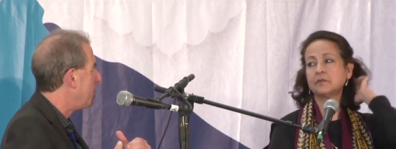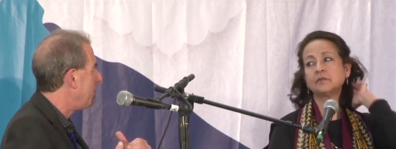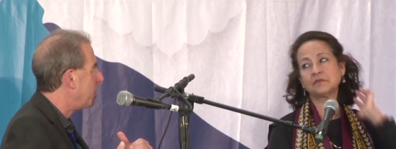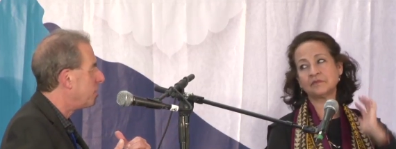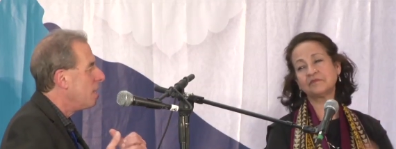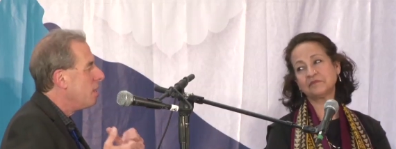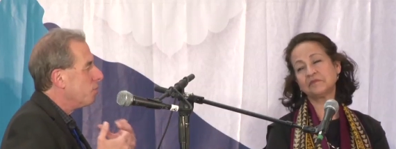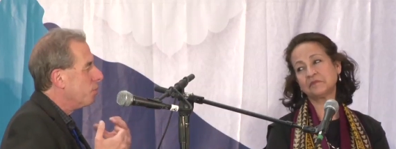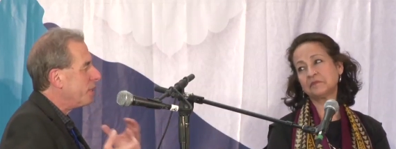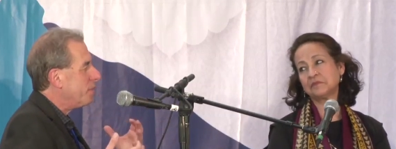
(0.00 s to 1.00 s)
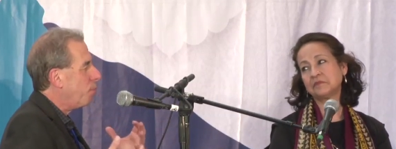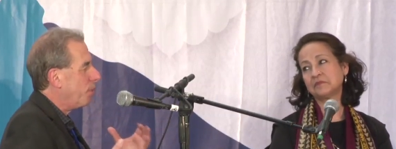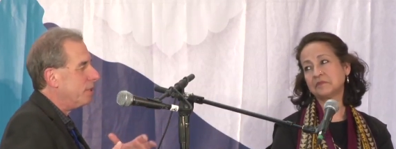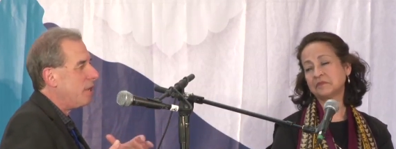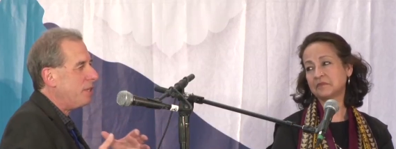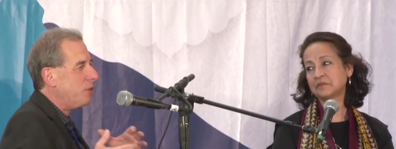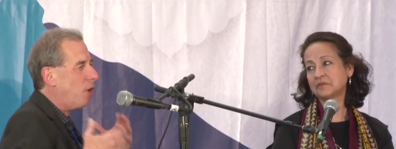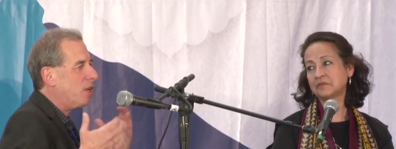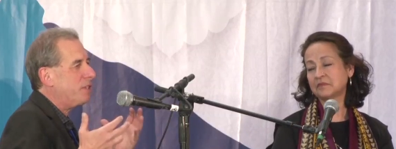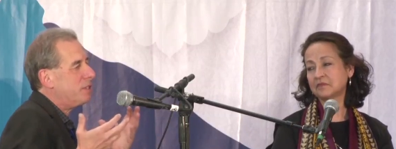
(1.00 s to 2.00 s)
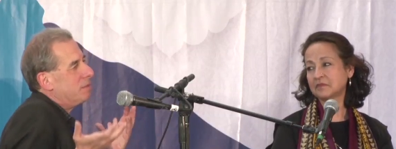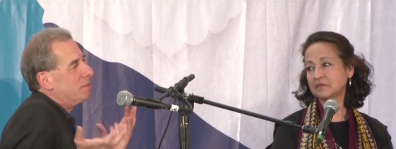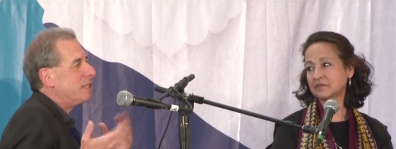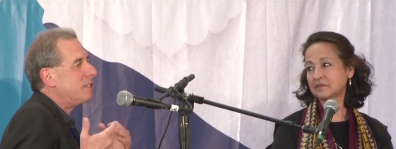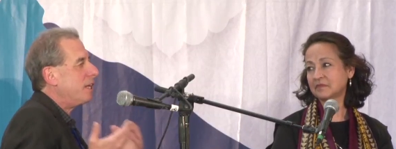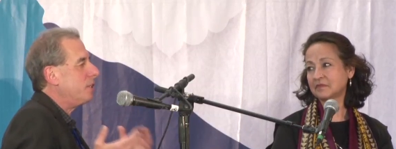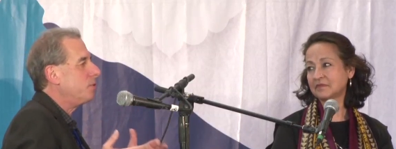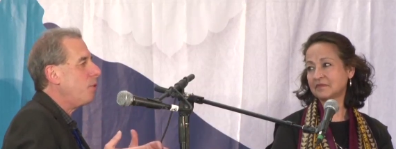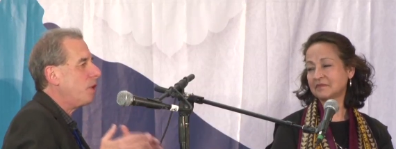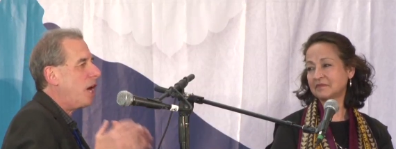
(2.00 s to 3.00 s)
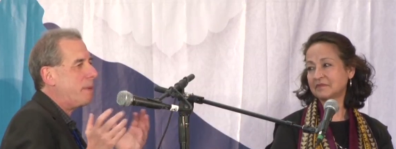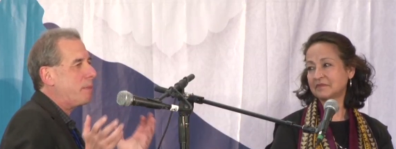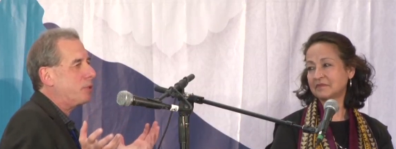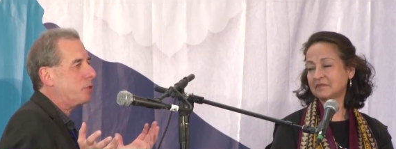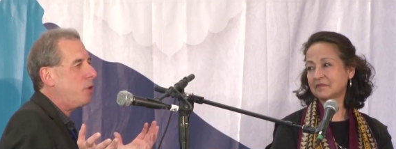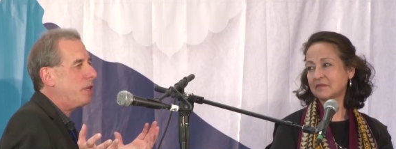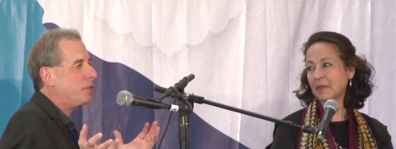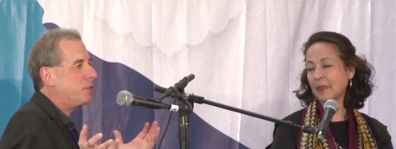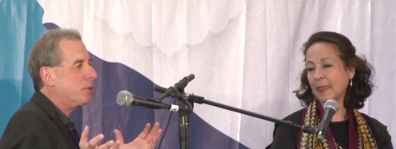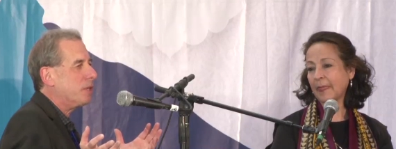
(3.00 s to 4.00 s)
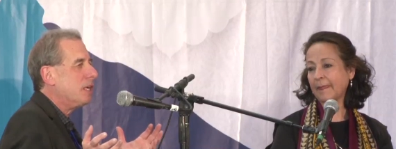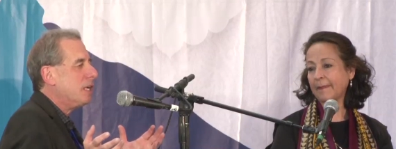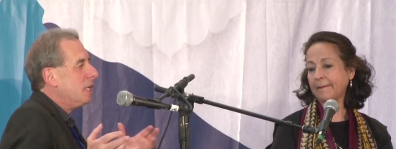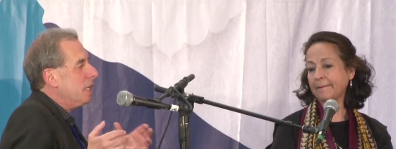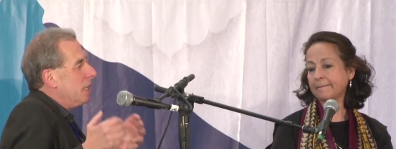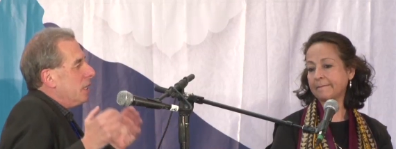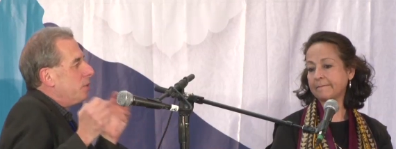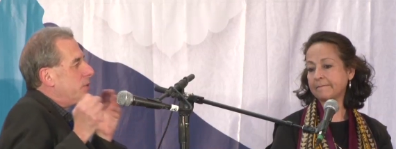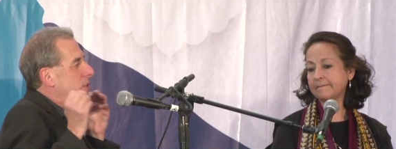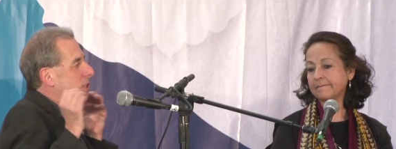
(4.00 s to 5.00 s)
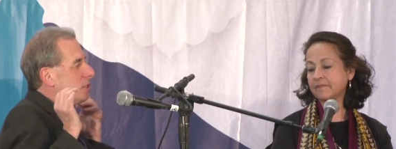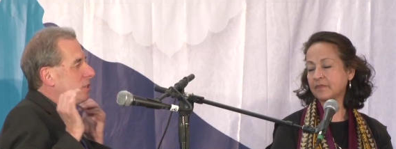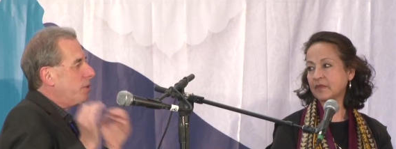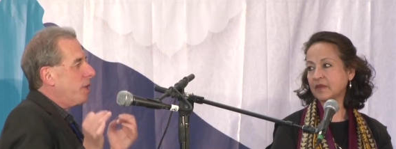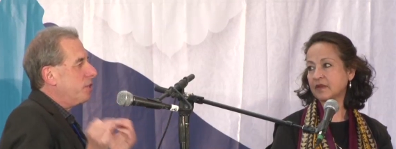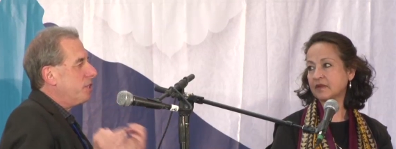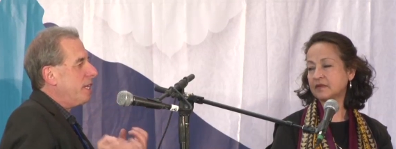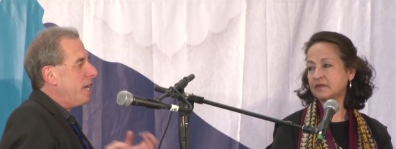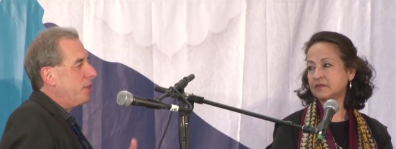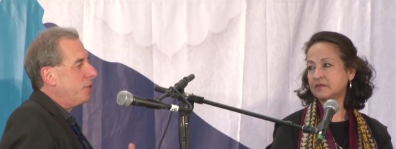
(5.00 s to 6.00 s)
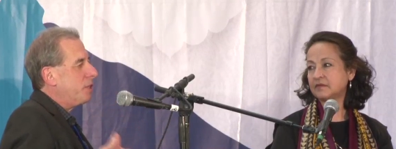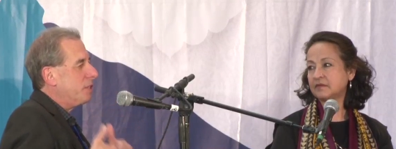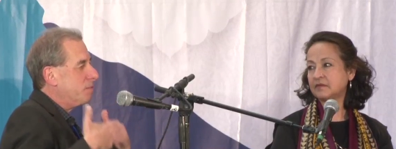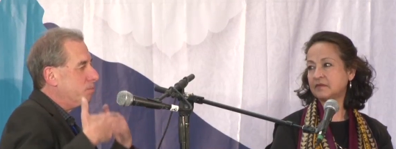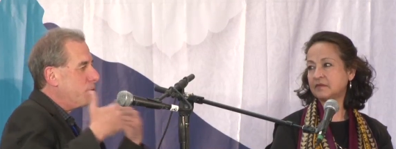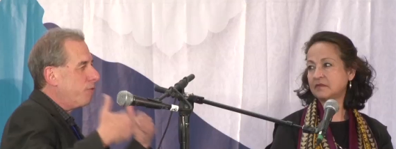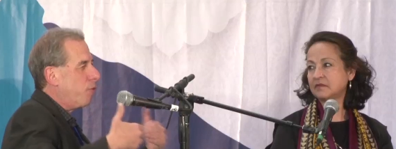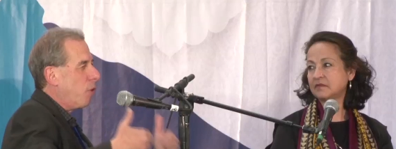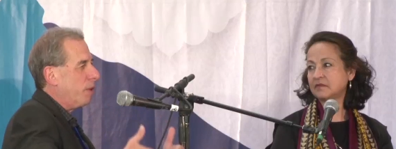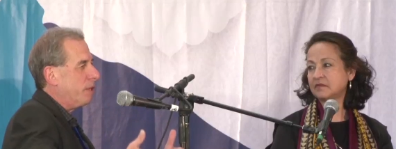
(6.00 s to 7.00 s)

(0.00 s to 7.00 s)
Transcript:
Speaker 1: And I think that's really important. I think all of us, at least I do, know a lot of people in their 20s who are who just don't understand how you can move forward